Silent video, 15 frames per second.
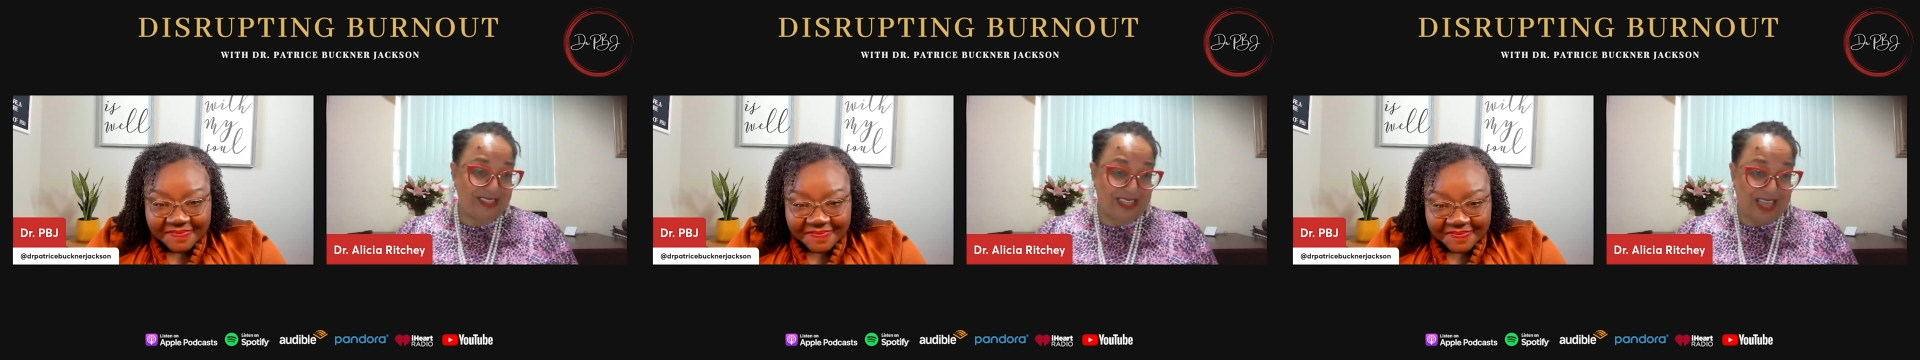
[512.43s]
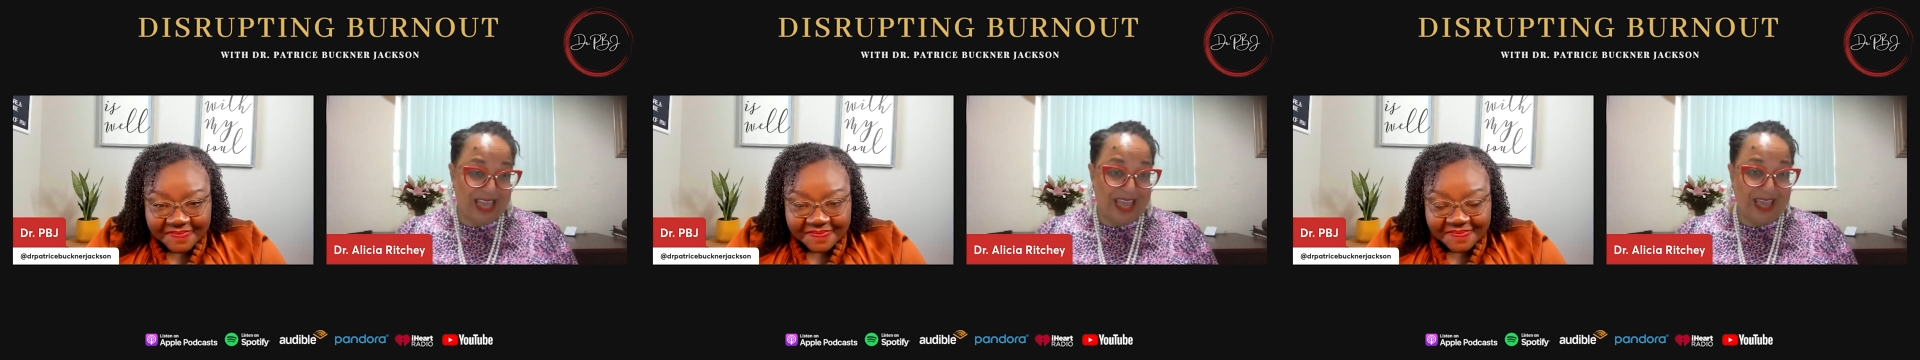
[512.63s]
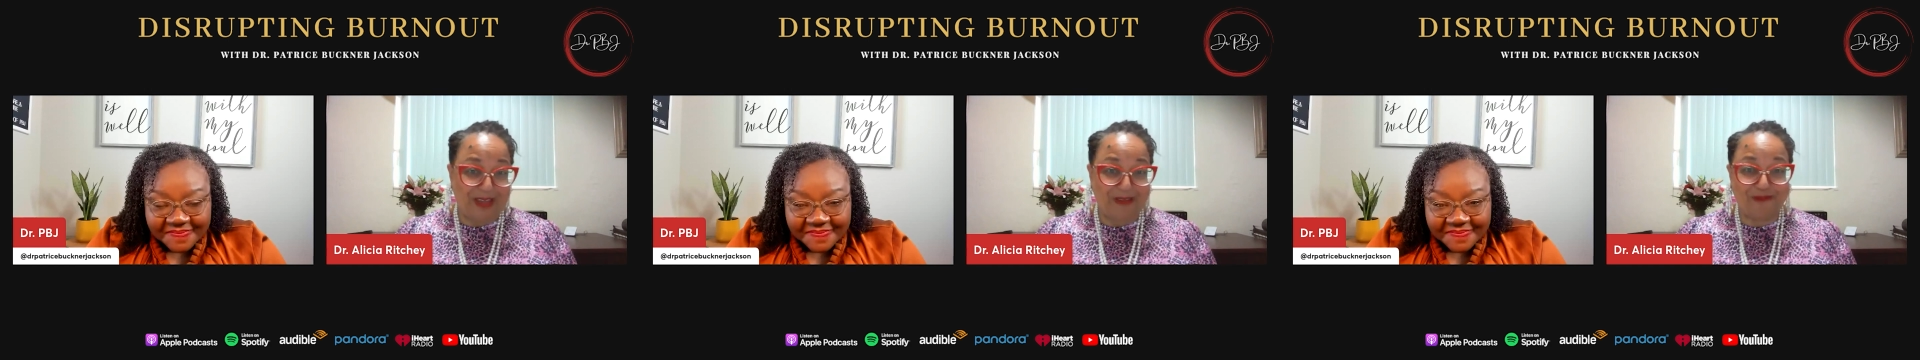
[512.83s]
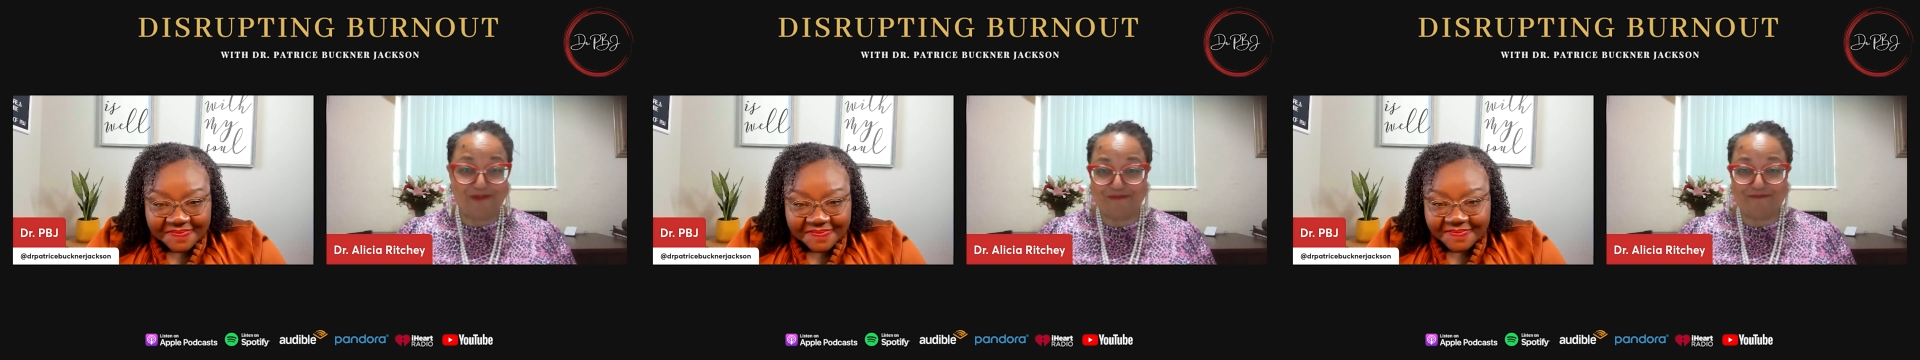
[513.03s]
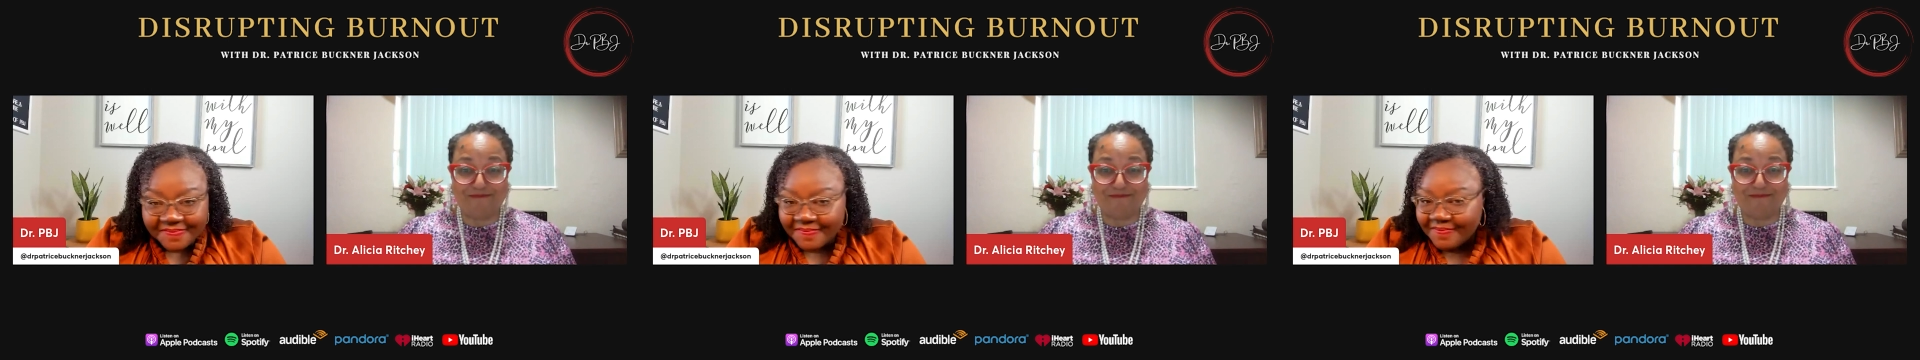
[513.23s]

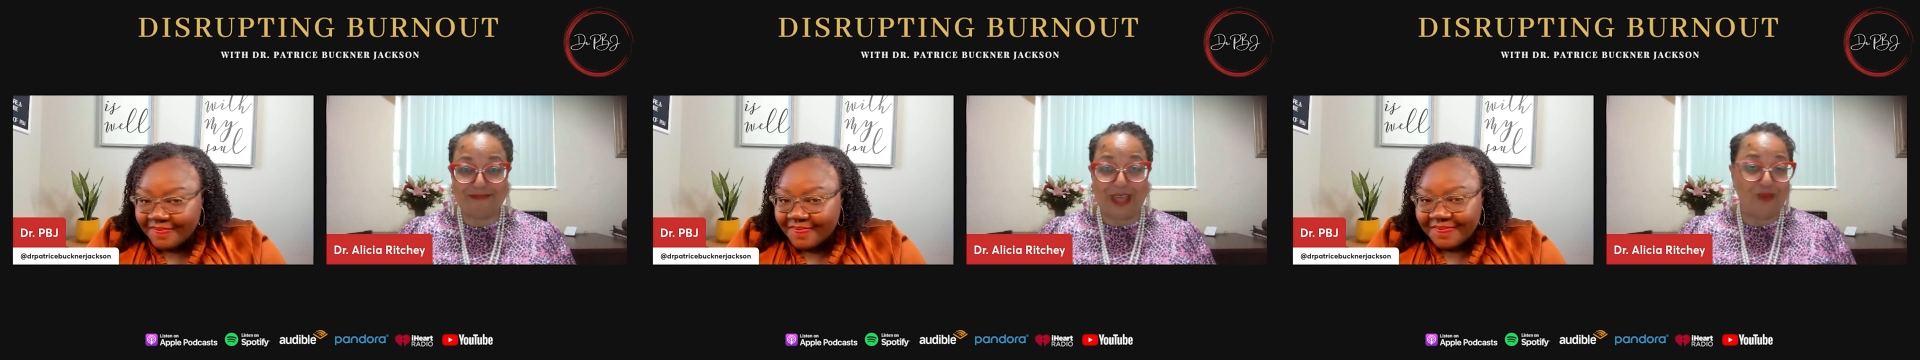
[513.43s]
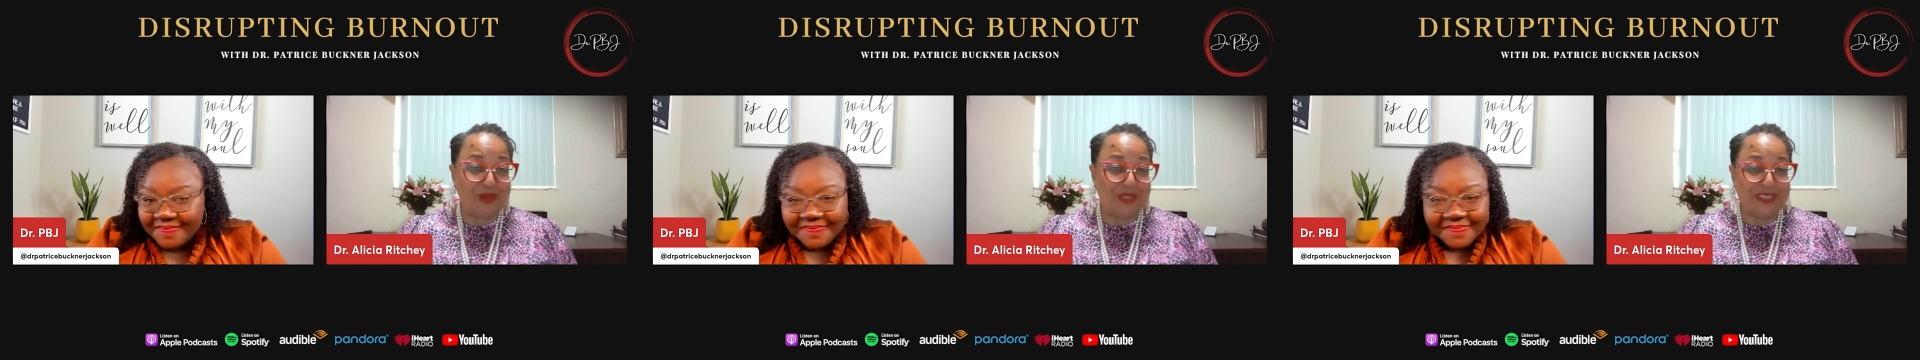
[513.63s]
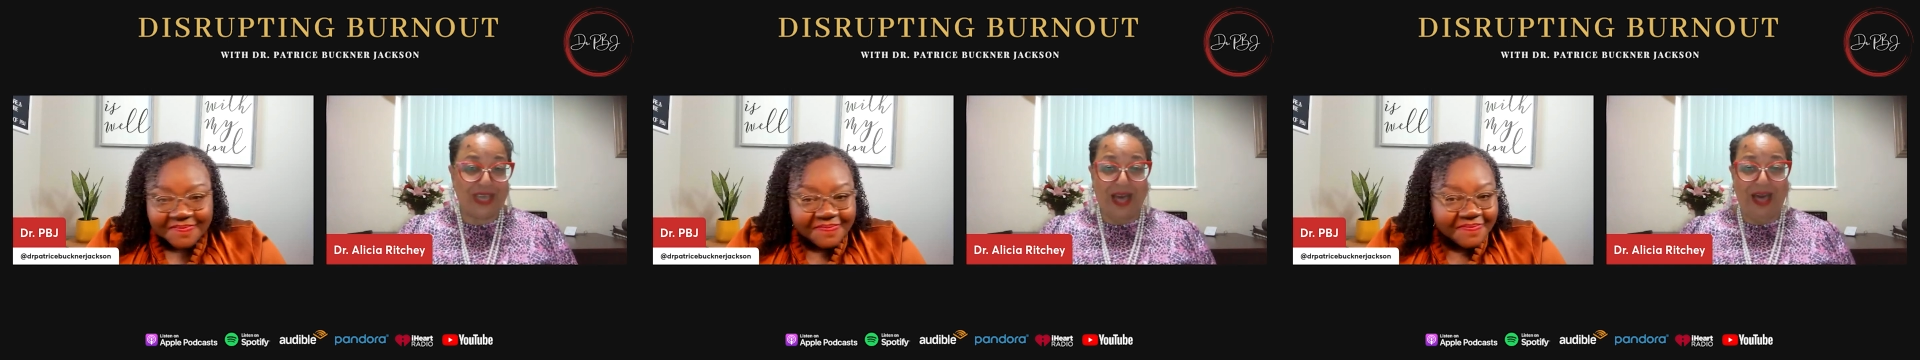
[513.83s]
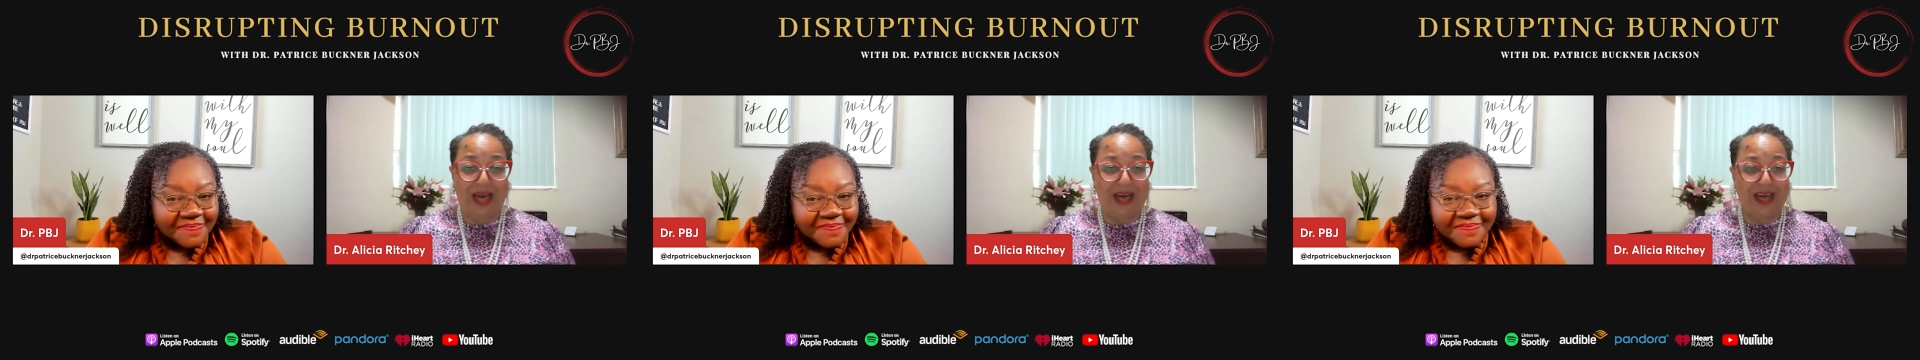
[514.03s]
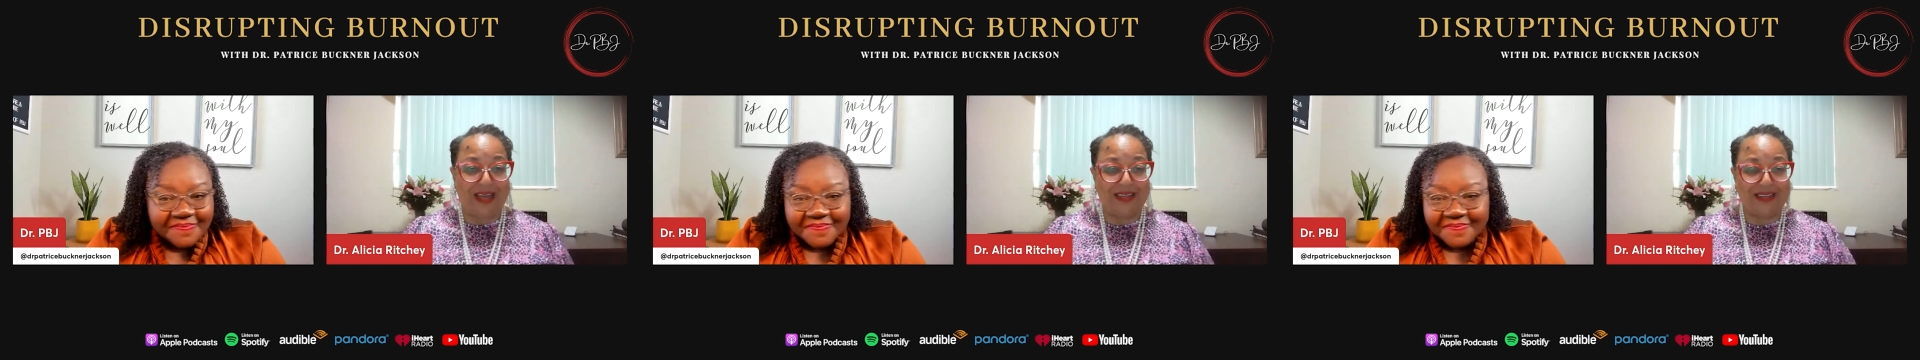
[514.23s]
Speaker 1: saying, that was God.